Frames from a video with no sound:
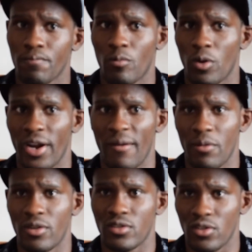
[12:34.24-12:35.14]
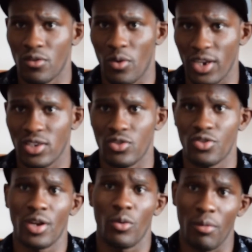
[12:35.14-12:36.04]
What happened is the Russian
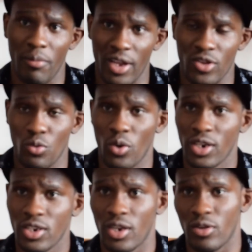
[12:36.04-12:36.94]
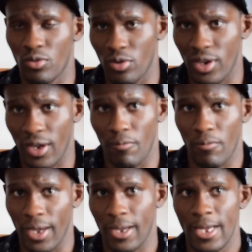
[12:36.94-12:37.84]
trainer went back to Russia and couldn't come
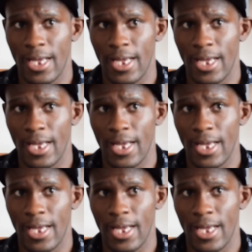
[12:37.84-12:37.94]
back.